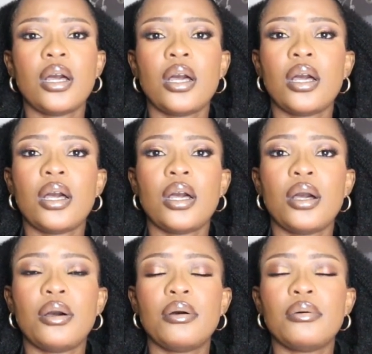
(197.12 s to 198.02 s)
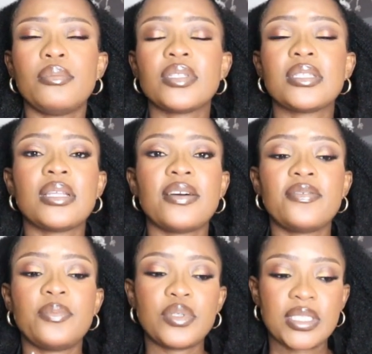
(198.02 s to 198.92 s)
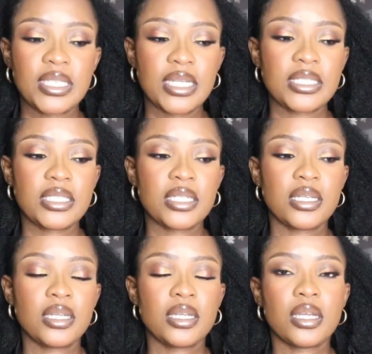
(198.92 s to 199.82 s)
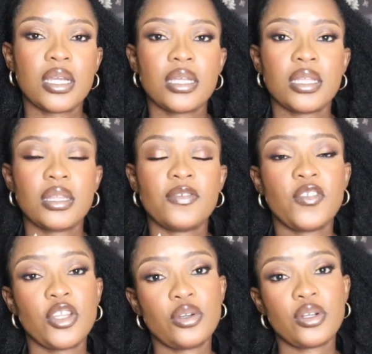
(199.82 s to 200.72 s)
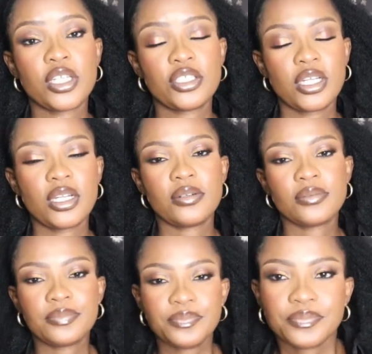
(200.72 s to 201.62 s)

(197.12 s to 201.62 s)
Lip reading: must have posted the video on her channel.